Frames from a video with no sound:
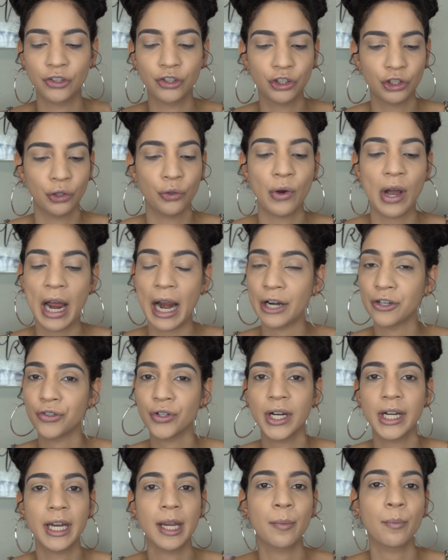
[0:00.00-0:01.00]
so
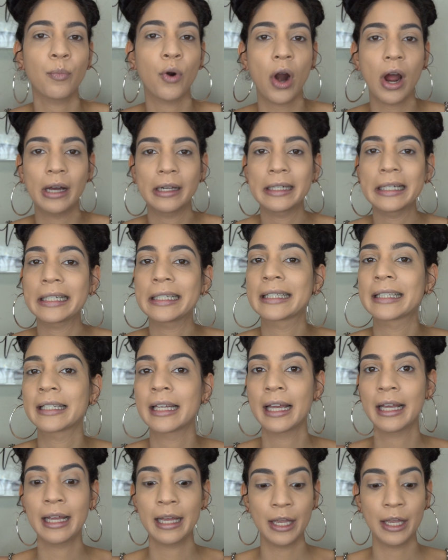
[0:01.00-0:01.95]
hydrating products,